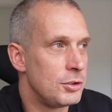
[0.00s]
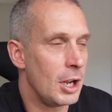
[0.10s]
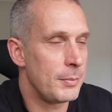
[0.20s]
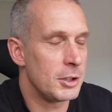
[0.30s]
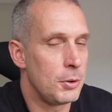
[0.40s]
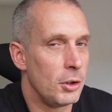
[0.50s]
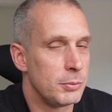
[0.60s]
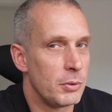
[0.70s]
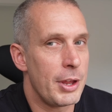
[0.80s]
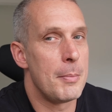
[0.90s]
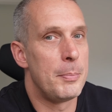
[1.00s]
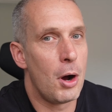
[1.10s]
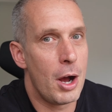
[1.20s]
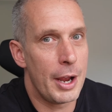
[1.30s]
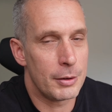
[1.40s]
cheaply as possible without
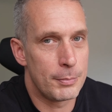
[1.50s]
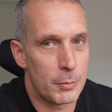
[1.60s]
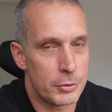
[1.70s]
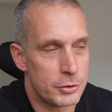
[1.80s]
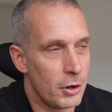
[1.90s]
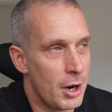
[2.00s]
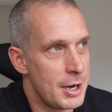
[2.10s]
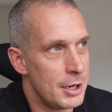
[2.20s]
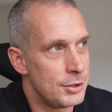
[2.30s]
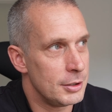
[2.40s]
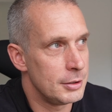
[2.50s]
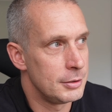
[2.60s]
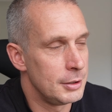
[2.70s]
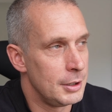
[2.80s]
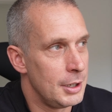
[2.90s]
buying a proper dry ager.
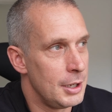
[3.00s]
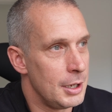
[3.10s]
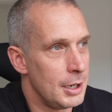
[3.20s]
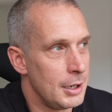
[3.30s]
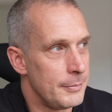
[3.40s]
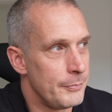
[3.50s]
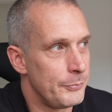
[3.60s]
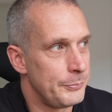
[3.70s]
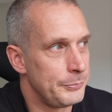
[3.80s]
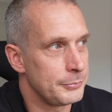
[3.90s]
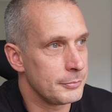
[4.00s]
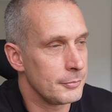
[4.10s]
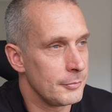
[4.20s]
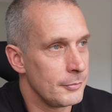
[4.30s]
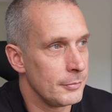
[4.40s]

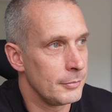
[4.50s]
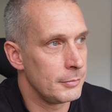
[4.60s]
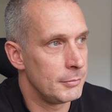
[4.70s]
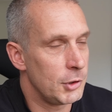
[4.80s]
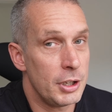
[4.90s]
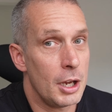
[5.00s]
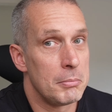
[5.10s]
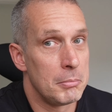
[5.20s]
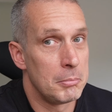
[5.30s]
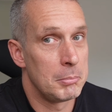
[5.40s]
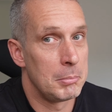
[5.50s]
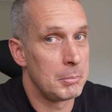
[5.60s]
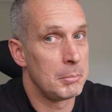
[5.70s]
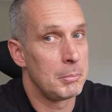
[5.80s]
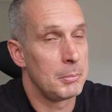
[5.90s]
So yeah,
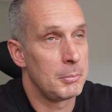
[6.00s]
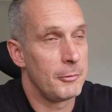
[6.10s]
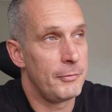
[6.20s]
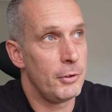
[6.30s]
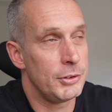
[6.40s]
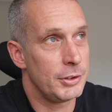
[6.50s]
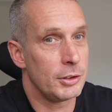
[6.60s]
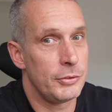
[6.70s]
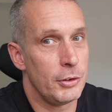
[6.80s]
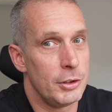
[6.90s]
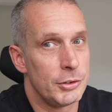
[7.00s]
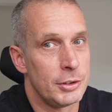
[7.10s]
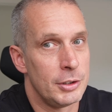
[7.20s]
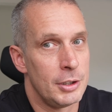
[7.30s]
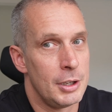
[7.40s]
first things
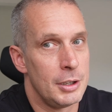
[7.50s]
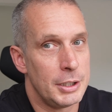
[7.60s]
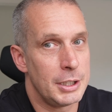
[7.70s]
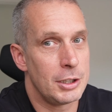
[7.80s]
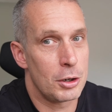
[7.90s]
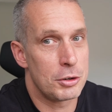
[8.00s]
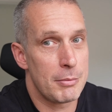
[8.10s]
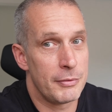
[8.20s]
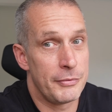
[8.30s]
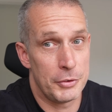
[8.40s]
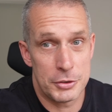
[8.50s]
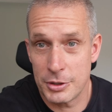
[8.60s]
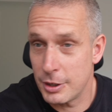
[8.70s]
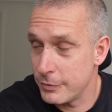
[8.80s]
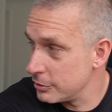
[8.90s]
first, I need to go grab a fridge
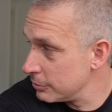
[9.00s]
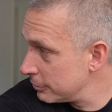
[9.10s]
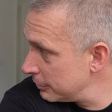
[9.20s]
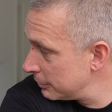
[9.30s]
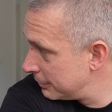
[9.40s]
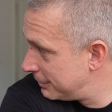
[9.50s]
that I've just ordered.